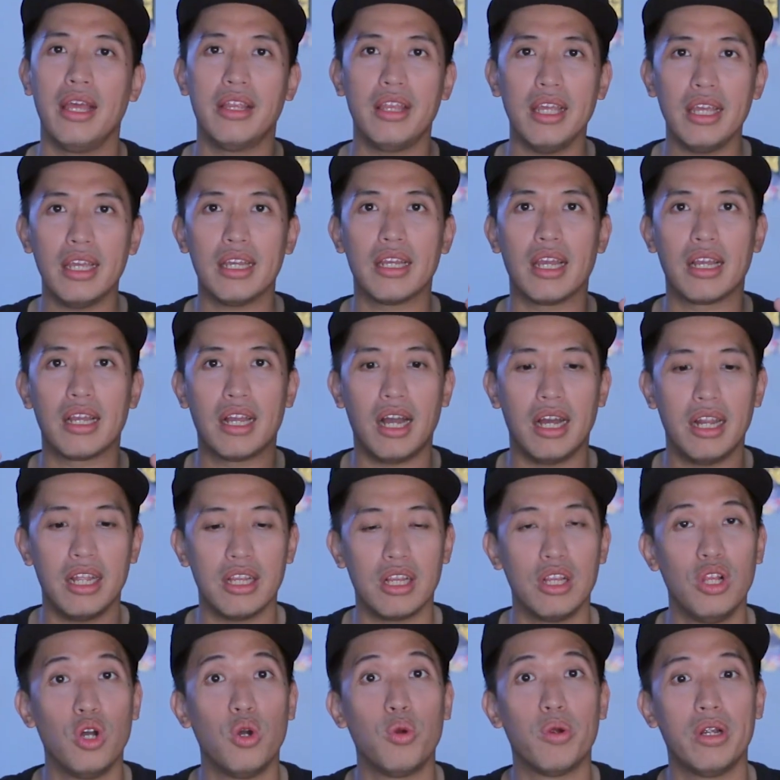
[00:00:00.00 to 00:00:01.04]
I think I got
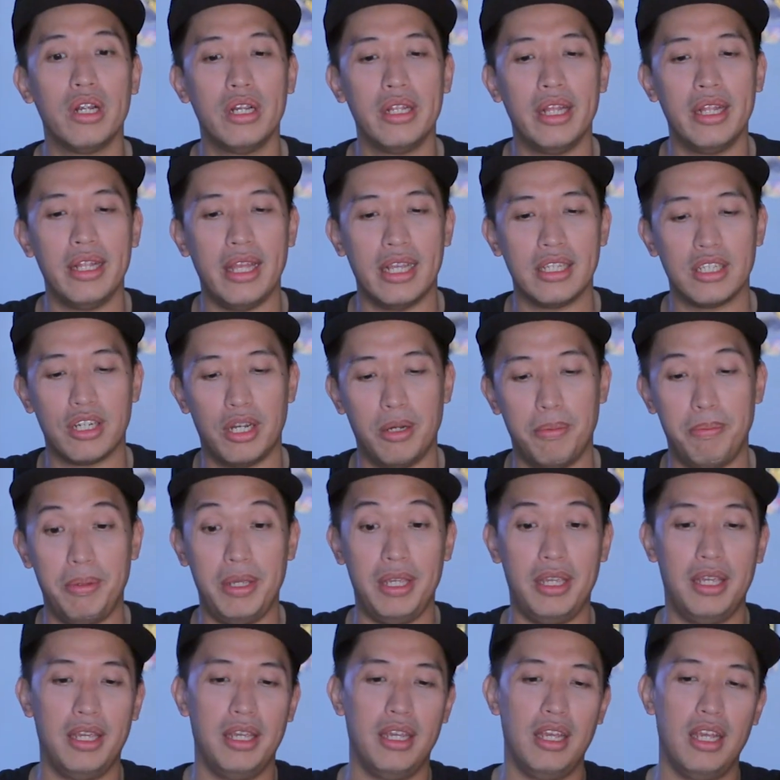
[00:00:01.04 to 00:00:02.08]
it lower than
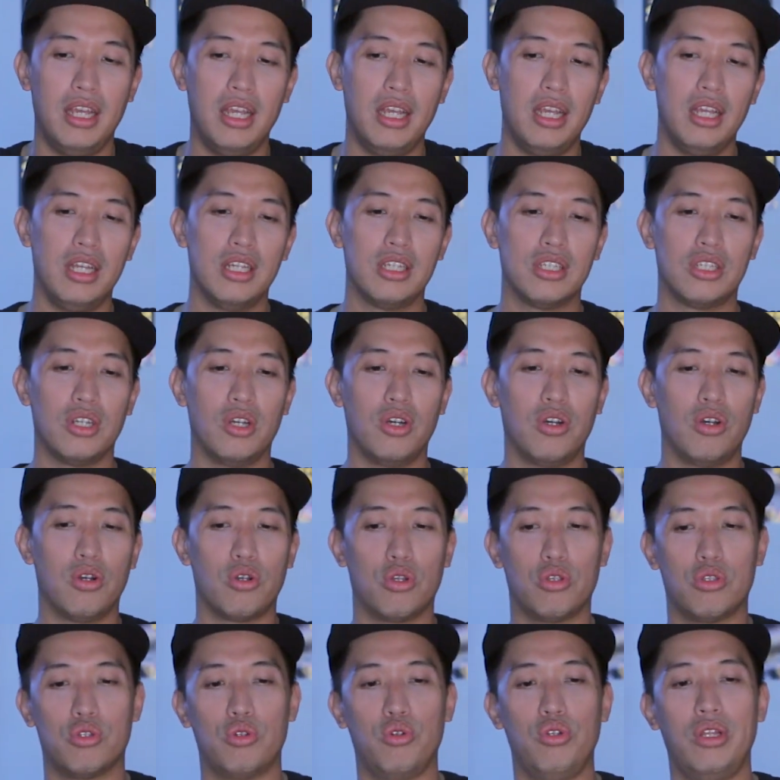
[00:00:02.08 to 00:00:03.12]
SRP.
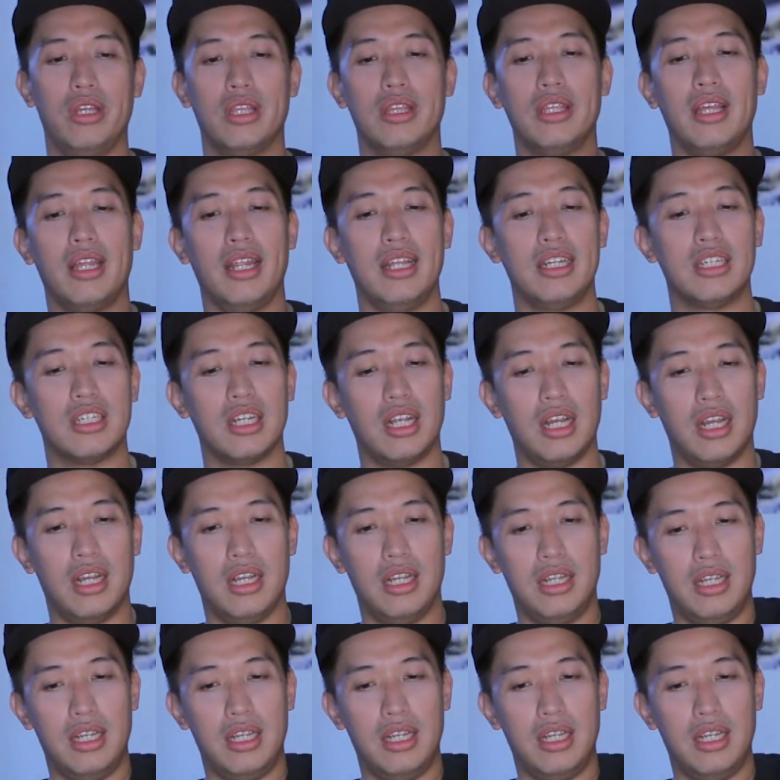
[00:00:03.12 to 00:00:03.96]
So, sulit na rin siya.